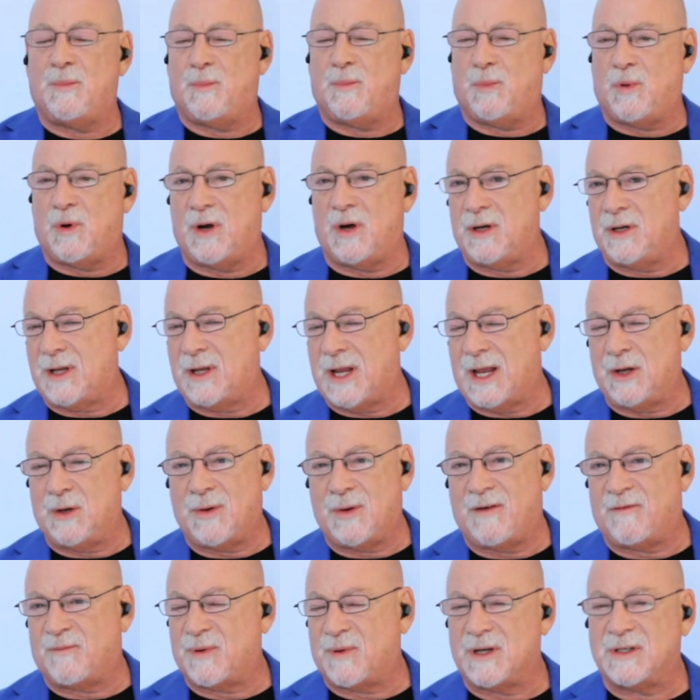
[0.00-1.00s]
important that
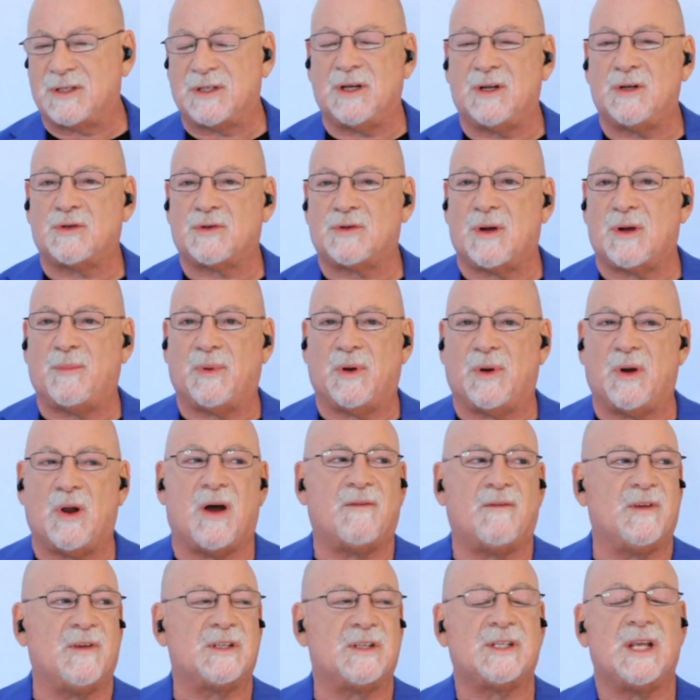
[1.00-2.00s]
you have President Trump in
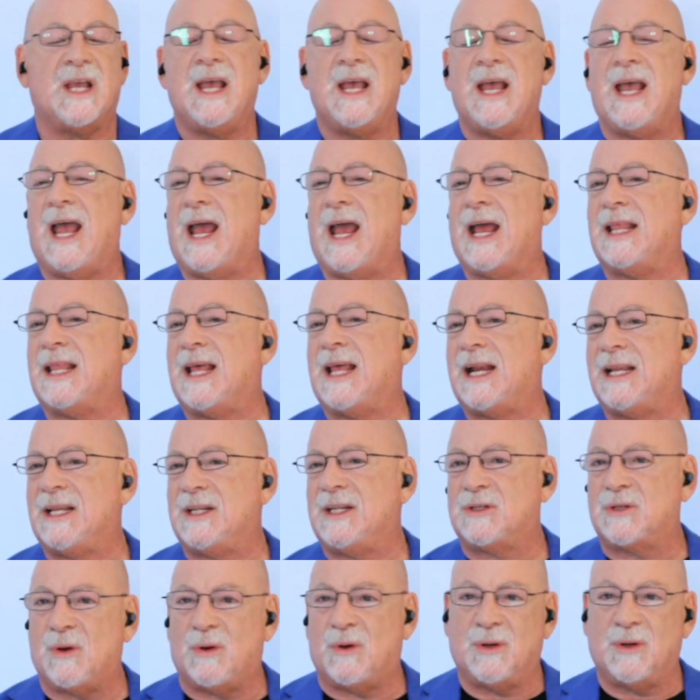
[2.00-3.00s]
office and that
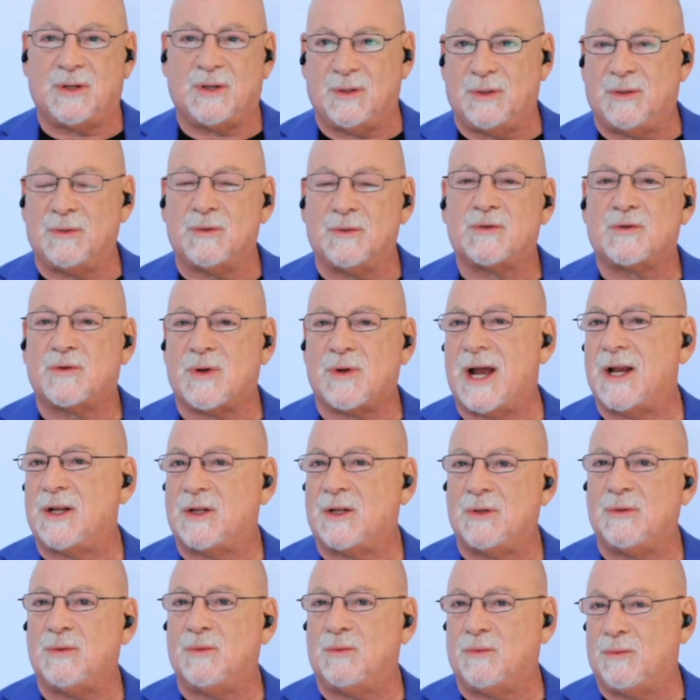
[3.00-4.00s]
he's going to try
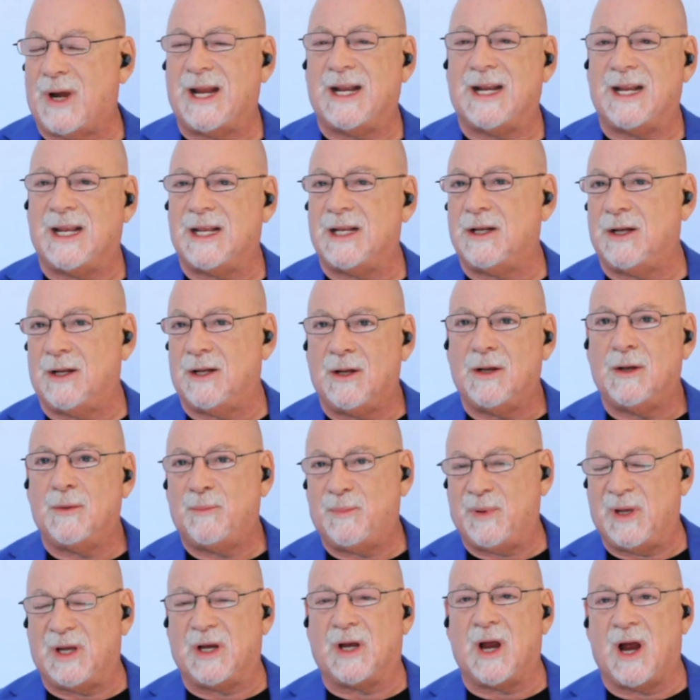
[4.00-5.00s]
to rein in
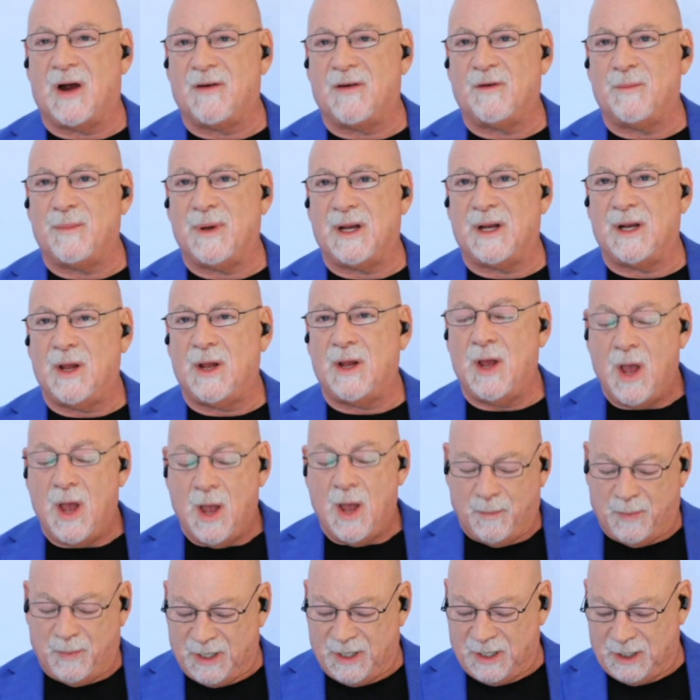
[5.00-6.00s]
big government.
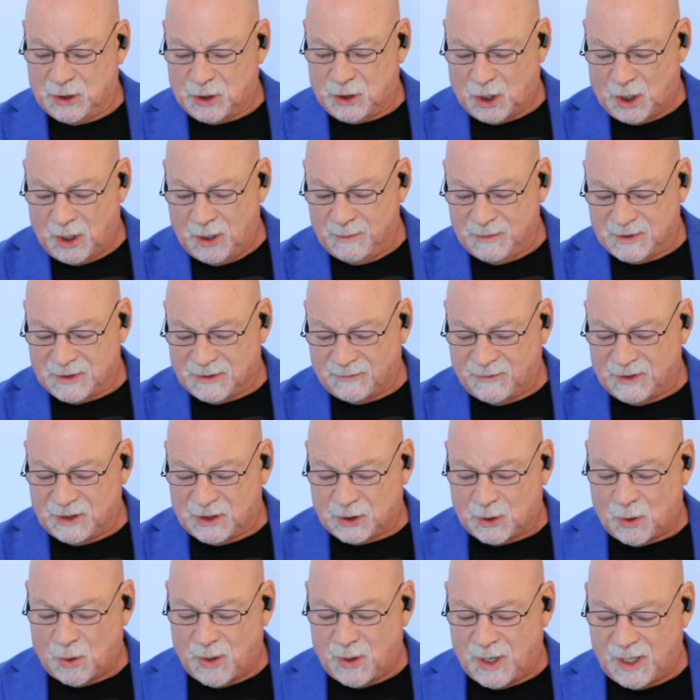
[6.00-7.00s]
But in terms of
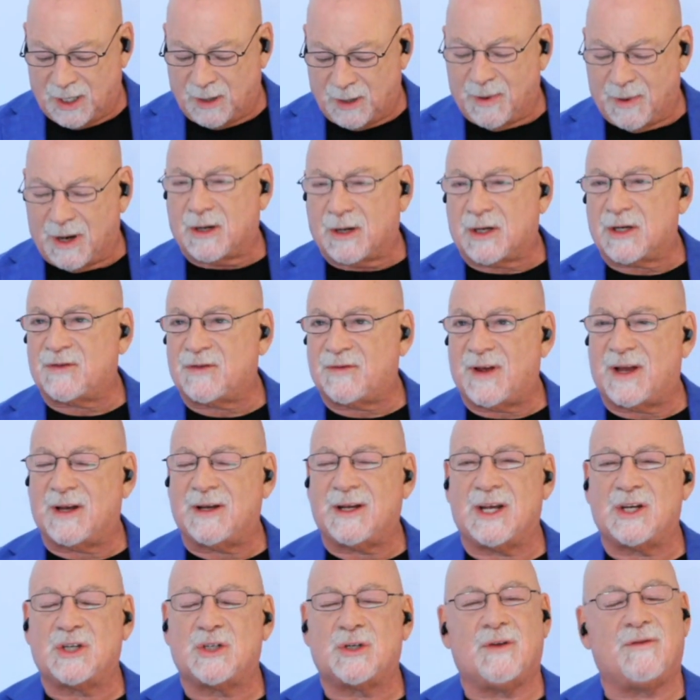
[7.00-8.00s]
restoring America's
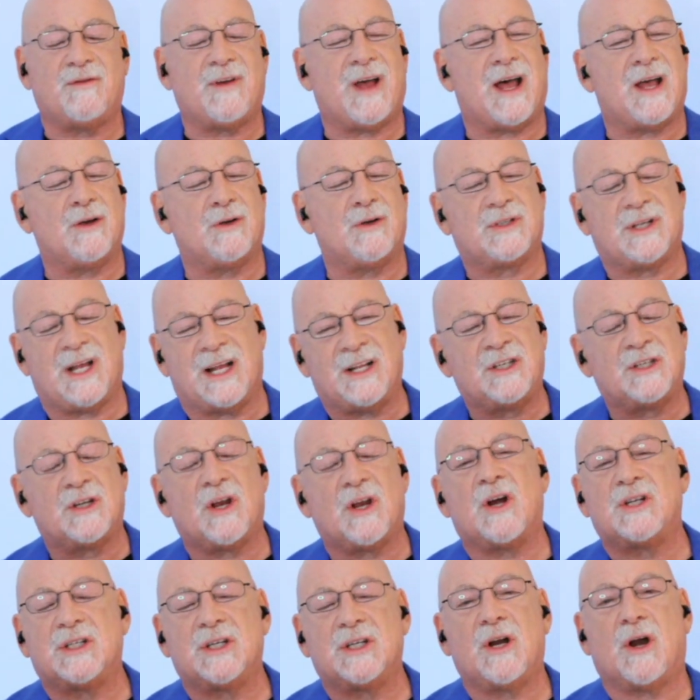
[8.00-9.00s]
foundational values, that
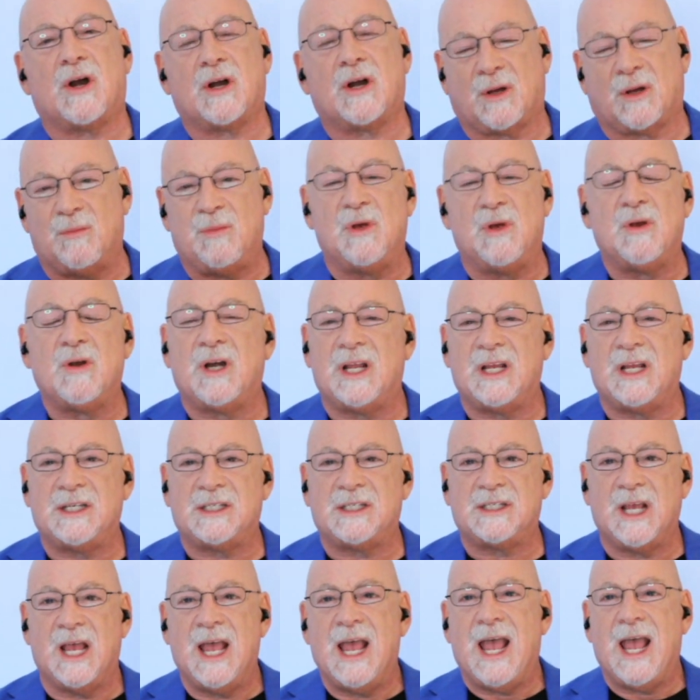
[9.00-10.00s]
starts in our
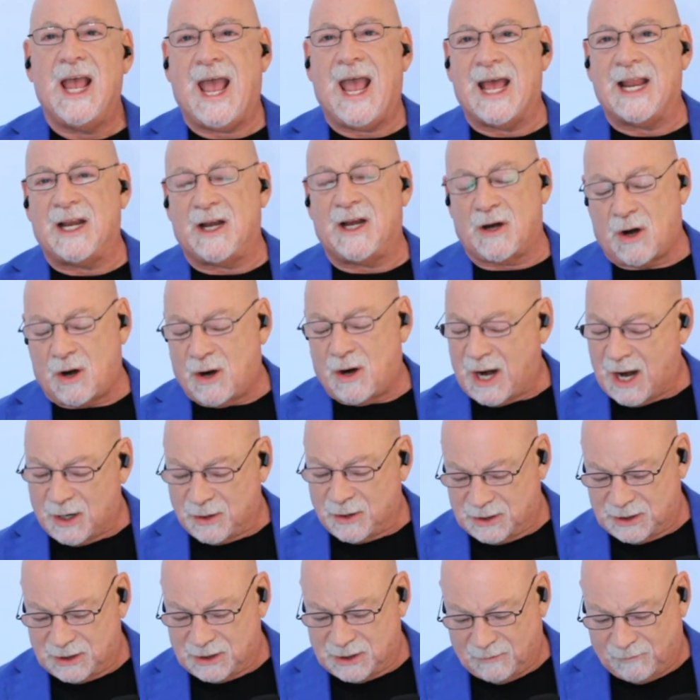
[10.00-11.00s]
communities and in our
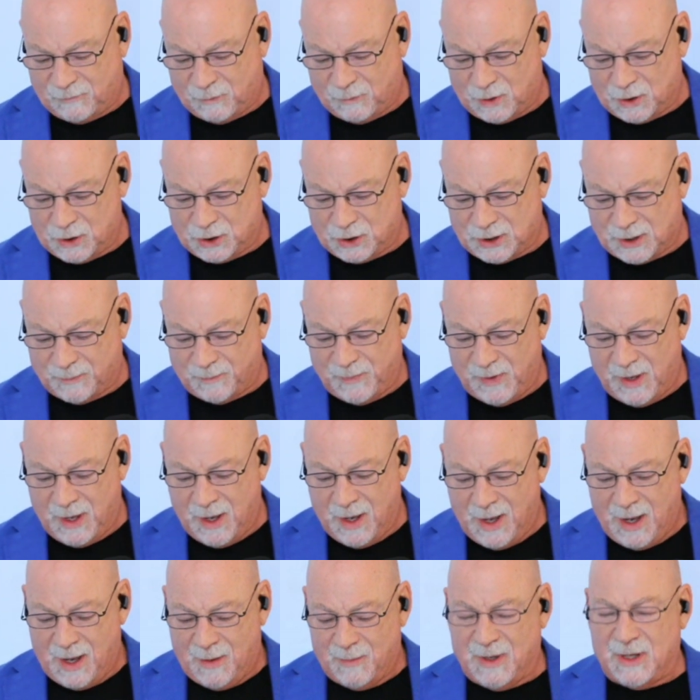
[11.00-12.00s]
houses of worship.
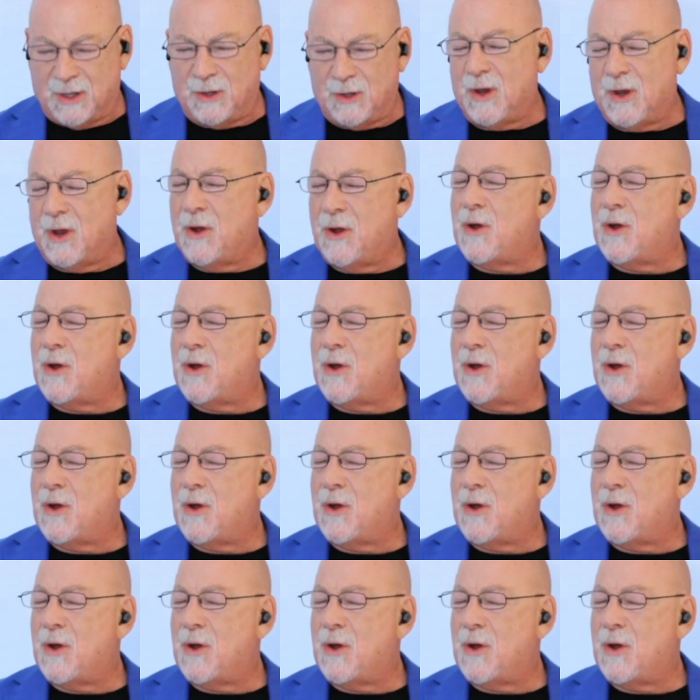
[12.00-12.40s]
I mean,